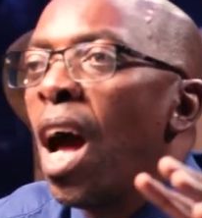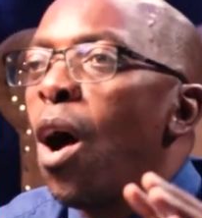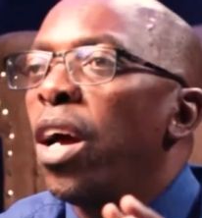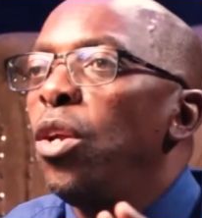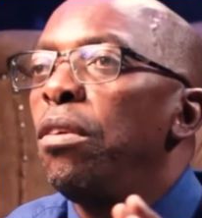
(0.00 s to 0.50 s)

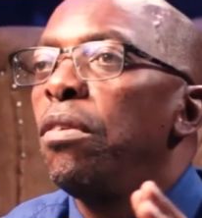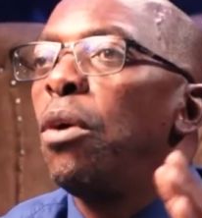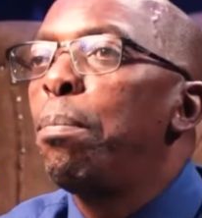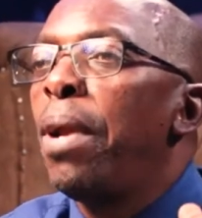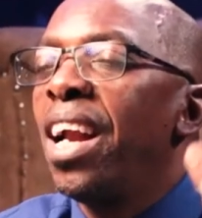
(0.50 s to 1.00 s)
how can you
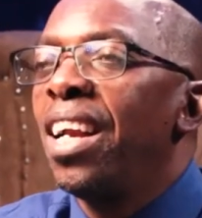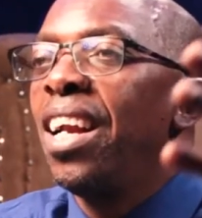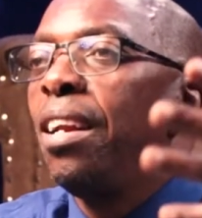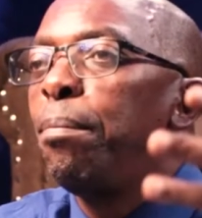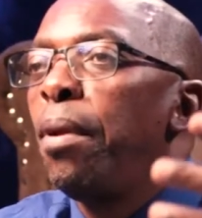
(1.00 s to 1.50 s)
plan
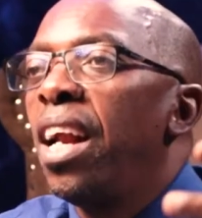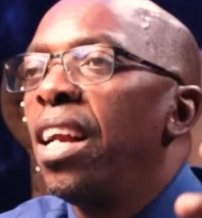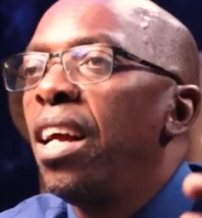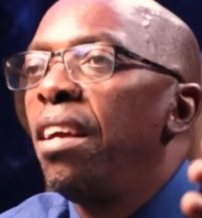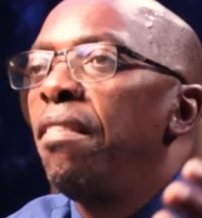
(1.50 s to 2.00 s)
and
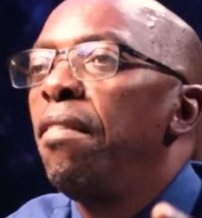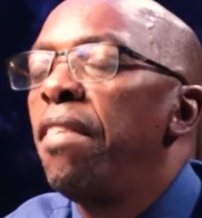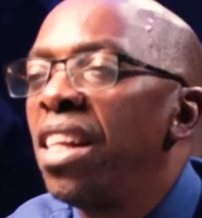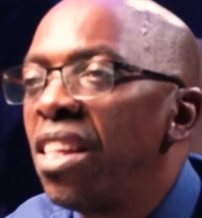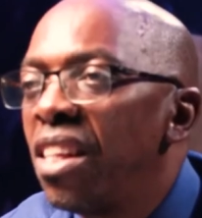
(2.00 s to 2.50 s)
plan uh,
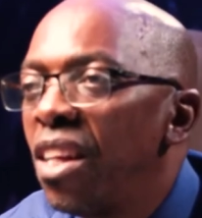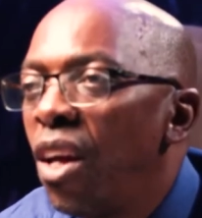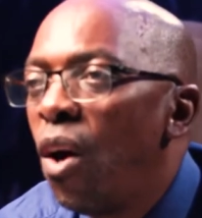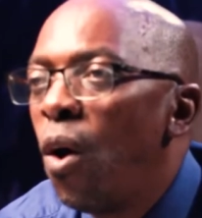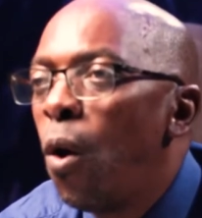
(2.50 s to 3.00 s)
events
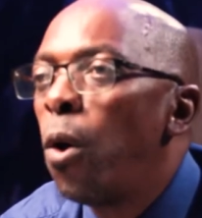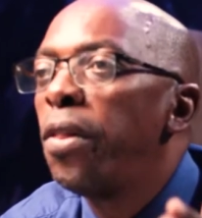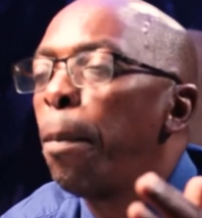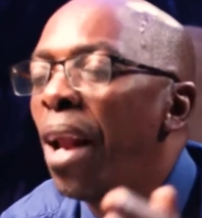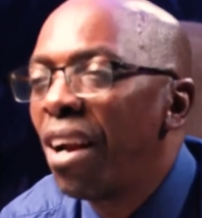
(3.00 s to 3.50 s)

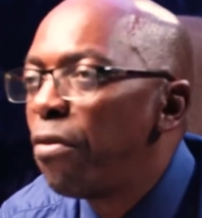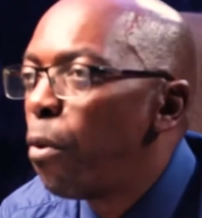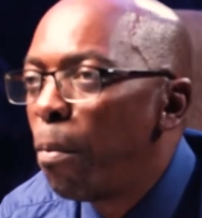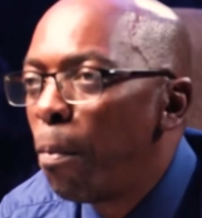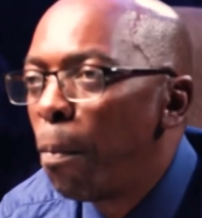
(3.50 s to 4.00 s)
on the platform